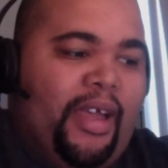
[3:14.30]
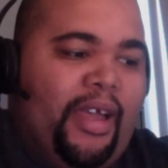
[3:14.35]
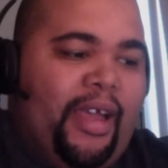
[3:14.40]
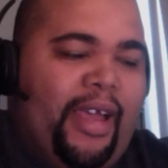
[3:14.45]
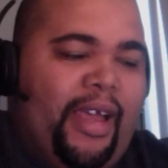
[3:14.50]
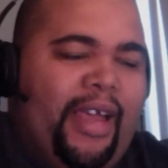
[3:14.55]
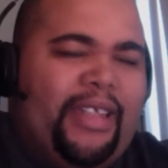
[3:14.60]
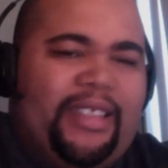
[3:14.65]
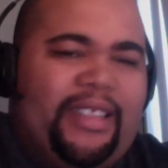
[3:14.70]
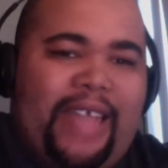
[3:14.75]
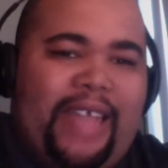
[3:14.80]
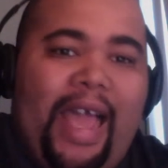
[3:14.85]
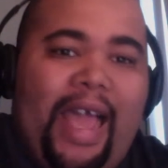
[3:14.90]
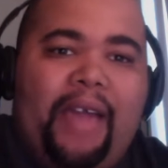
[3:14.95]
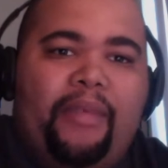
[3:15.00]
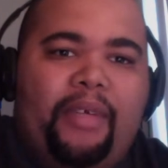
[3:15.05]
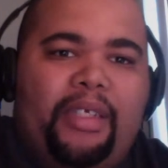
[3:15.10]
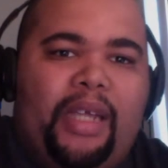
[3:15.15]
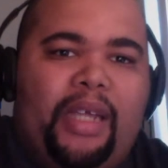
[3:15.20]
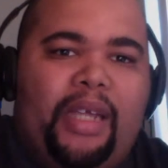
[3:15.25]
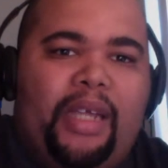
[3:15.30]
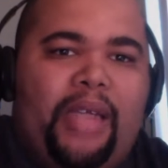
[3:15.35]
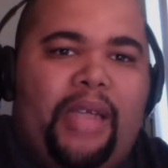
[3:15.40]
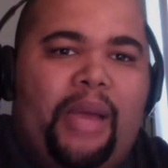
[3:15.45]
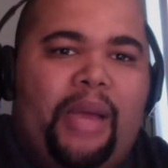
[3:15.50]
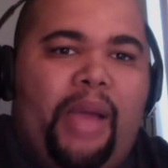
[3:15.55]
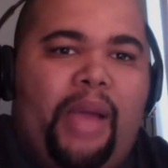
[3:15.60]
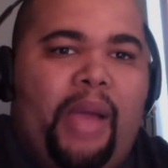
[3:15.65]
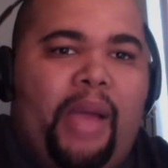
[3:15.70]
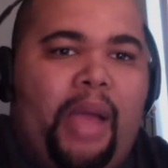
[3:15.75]
sad because
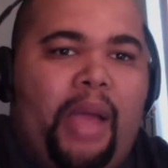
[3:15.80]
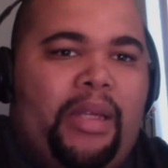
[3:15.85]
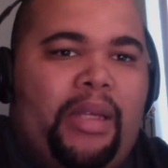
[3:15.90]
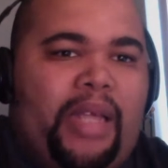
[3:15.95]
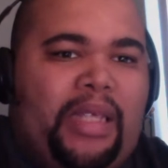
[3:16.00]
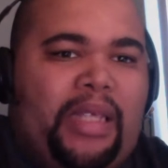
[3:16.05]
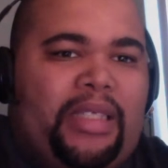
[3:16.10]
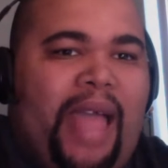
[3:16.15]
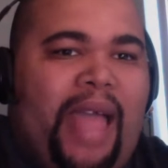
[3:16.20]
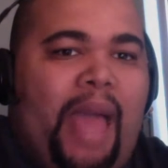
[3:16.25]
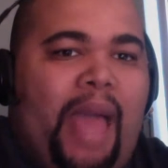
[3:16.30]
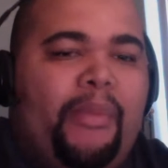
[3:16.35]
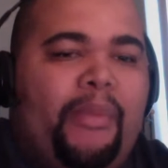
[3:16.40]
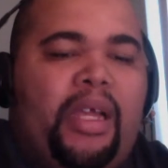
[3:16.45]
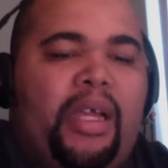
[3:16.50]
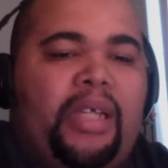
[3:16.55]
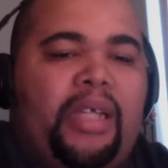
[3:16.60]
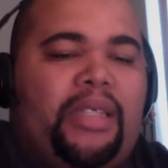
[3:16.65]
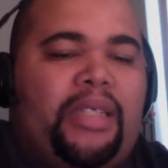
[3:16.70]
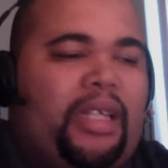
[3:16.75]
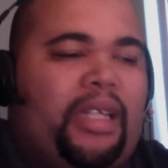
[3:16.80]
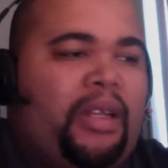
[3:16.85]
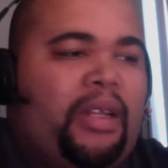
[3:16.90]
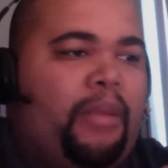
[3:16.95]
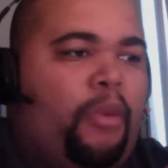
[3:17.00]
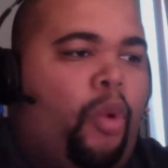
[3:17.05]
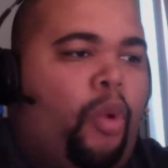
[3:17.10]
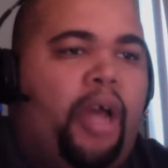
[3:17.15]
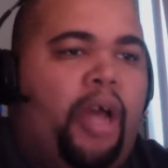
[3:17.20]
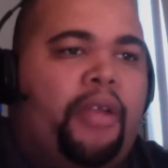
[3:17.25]
it's sad because, like, number
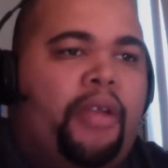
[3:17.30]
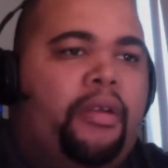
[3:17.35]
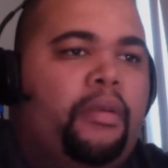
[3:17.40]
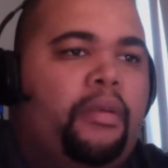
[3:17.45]
one,